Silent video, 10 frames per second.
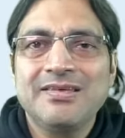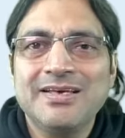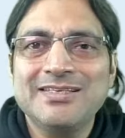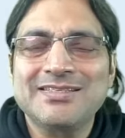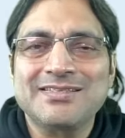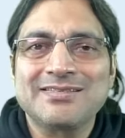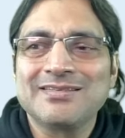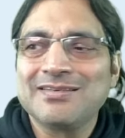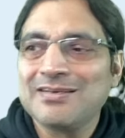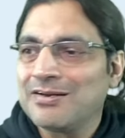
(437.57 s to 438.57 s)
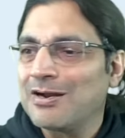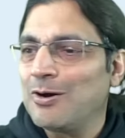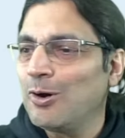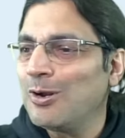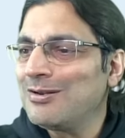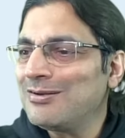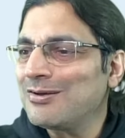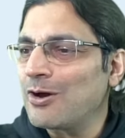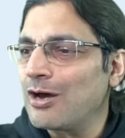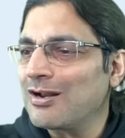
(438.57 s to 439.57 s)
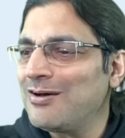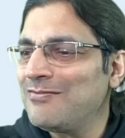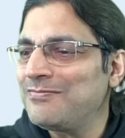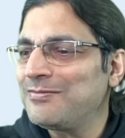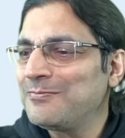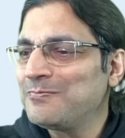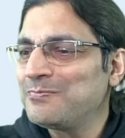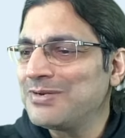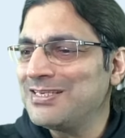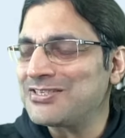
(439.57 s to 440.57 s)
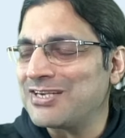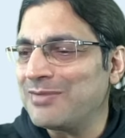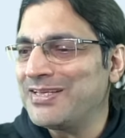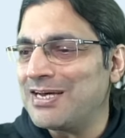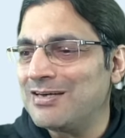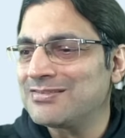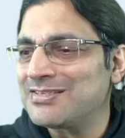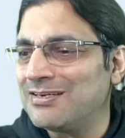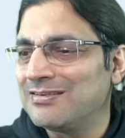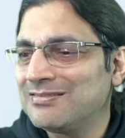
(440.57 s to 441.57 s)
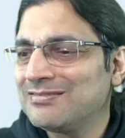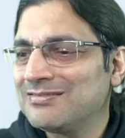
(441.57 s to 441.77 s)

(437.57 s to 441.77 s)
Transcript: Yes, Rahul, Gaurav, please tell me the answer.